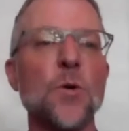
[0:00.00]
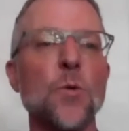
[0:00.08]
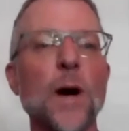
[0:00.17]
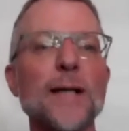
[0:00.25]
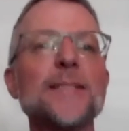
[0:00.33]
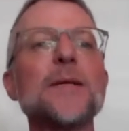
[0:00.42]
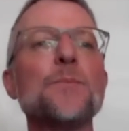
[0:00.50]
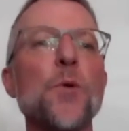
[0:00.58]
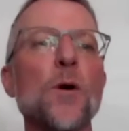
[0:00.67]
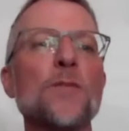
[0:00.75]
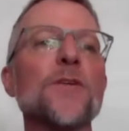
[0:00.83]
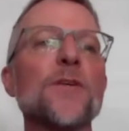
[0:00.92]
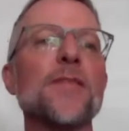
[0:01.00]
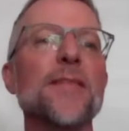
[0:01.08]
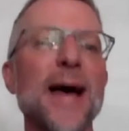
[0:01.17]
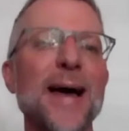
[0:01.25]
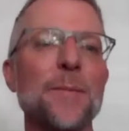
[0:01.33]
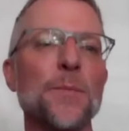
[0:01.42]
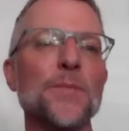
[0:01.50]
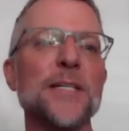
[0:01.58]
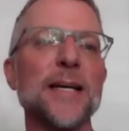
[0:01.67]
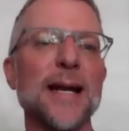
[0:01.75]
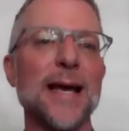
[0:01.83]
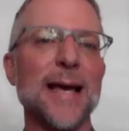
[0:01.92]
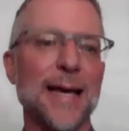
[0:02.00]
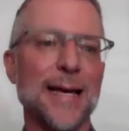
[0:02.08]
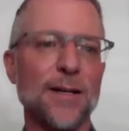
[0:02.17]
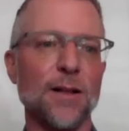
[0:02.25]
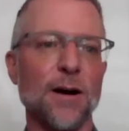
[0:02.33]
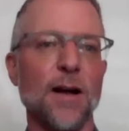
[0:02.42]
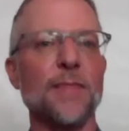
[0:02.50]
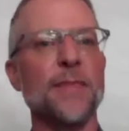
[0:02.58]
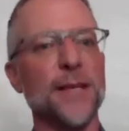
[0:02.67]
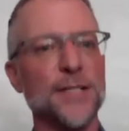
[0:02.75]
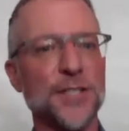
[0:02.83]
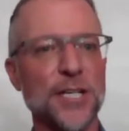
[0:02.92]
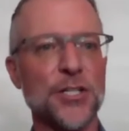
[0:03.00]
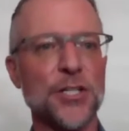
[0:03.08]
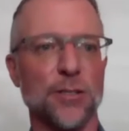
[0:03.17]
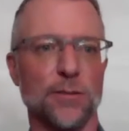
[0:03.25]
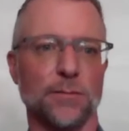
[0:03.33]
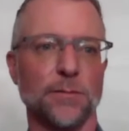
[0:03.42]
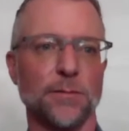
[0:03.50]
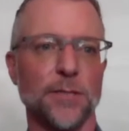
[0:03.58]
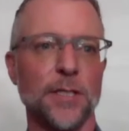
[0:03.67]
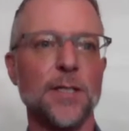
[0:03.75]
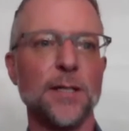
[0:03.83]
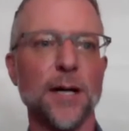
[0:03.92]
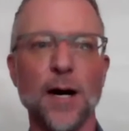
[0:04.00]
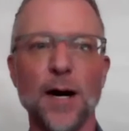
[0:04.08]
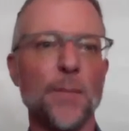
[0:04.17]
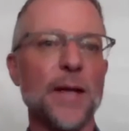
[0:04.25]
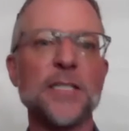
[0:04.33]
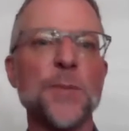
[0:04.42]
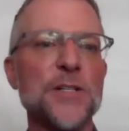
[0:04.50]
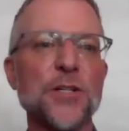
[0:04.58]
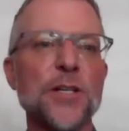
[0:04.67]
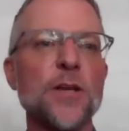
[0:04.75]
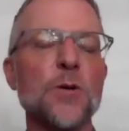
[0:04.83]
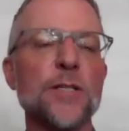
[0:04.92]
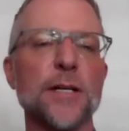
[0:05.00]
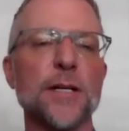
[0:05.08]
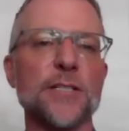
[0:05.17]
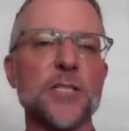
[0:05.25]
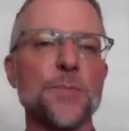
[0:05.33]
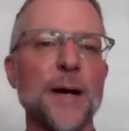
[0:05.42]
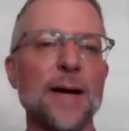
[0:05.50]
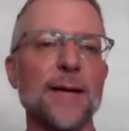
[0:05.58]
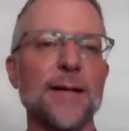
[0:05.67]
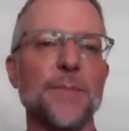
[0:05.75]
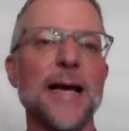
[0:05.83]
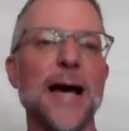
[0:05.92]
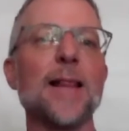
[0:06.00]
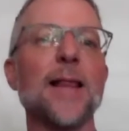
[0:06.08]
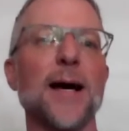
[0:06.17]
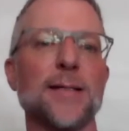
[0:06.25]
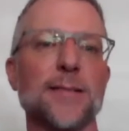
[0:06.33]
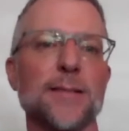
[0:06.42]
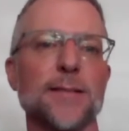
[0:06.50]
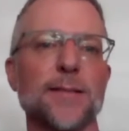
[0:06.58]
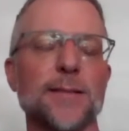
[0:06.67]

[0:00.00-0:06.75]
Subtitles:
Why is it important for them to get a handle on this issue, especially those that are aspiring to be allies?